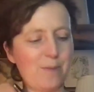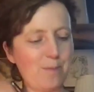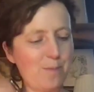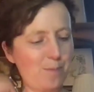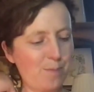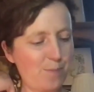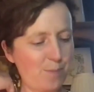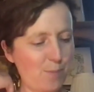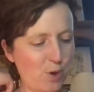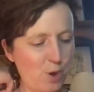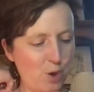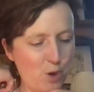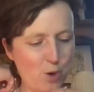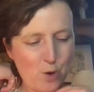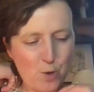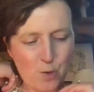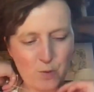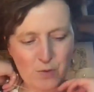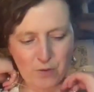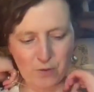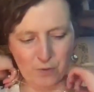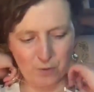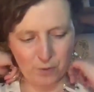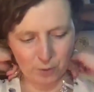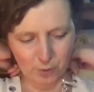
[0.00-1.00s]

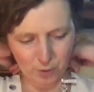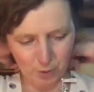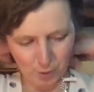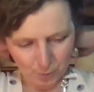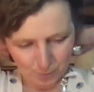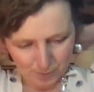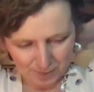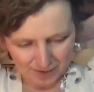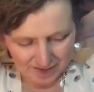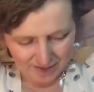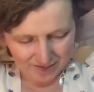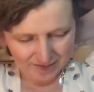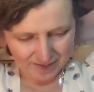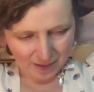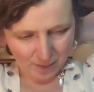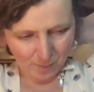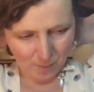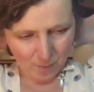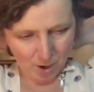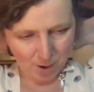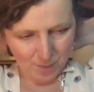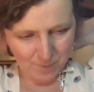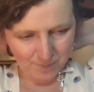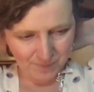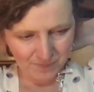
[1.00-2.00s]
Beautiful new piece, that
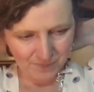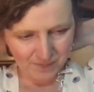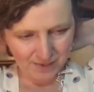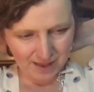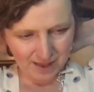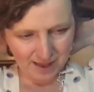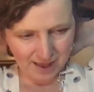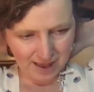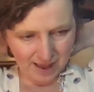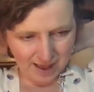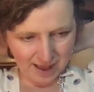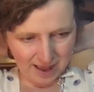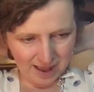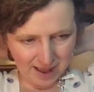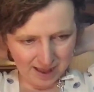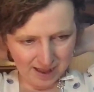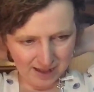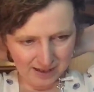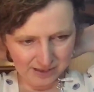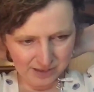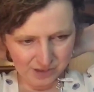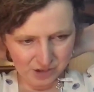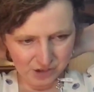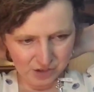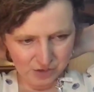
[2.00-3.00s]
one.
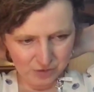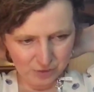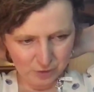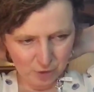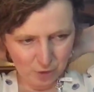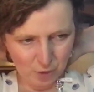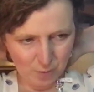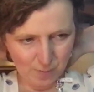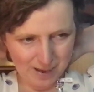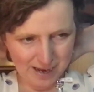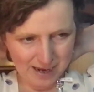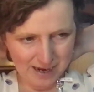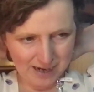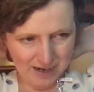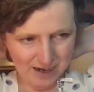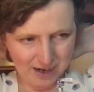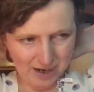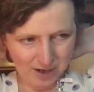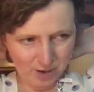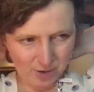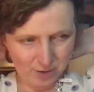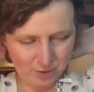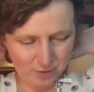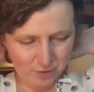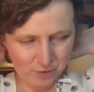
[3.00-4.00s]
And she's come in
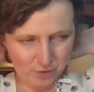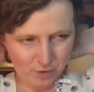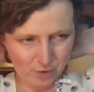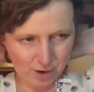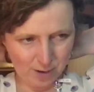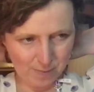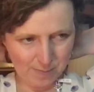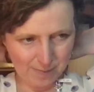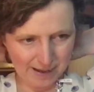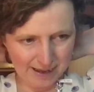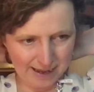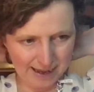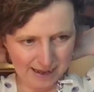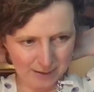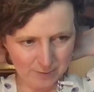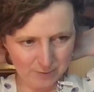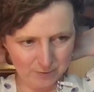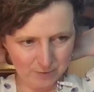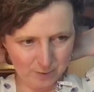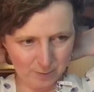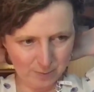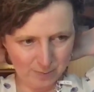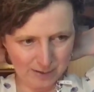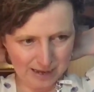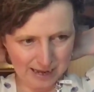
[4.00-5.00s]
and gone straight back out.
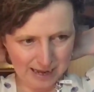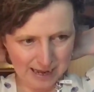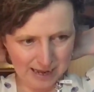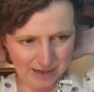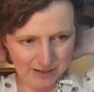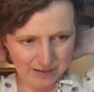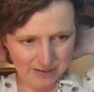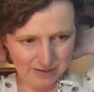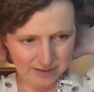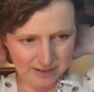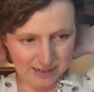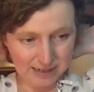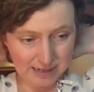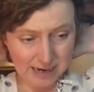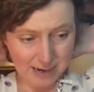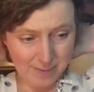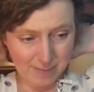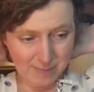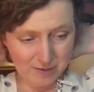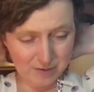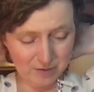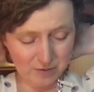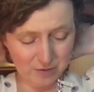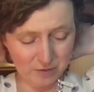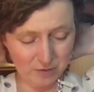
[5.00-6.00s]
So we had
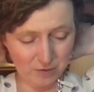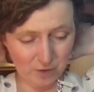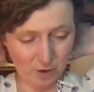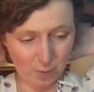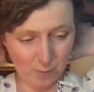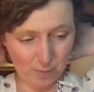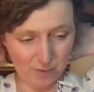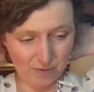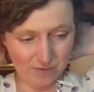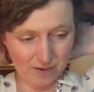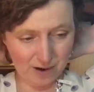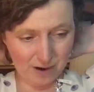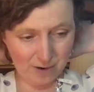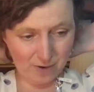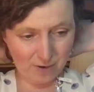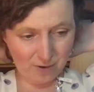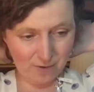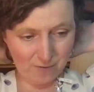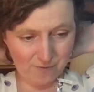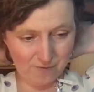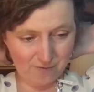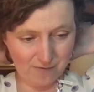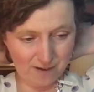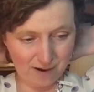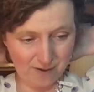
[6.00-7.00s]
limited stock. We've now
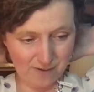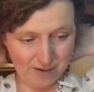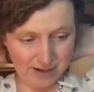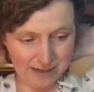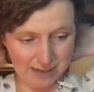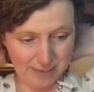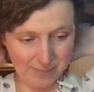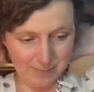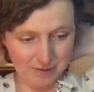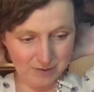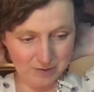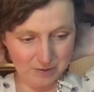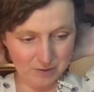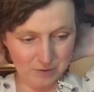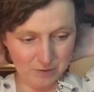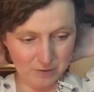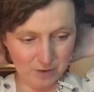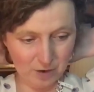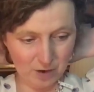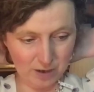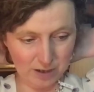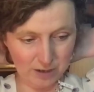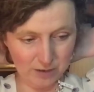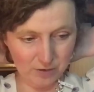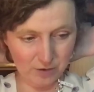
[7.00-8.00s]
got very limited
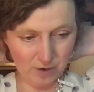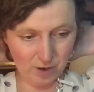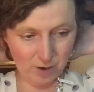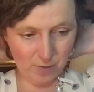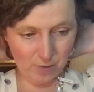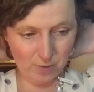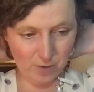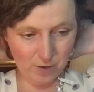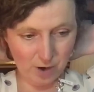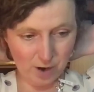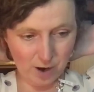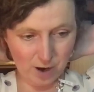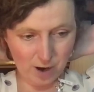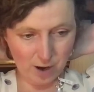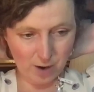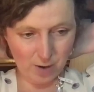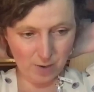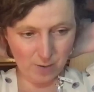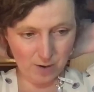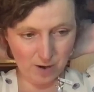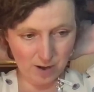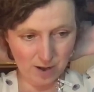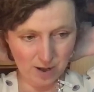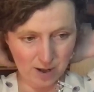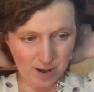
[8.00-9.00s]
stock. I don't
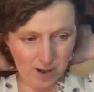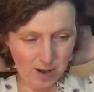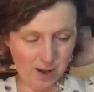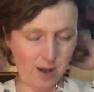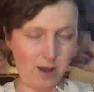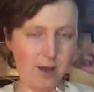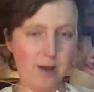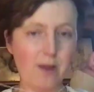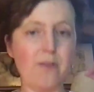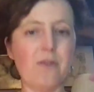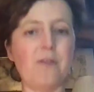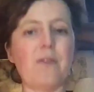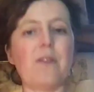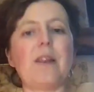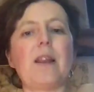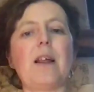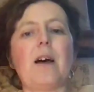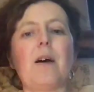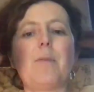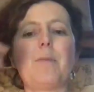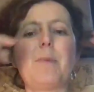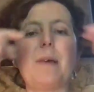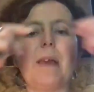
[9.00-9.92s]
know that I'll be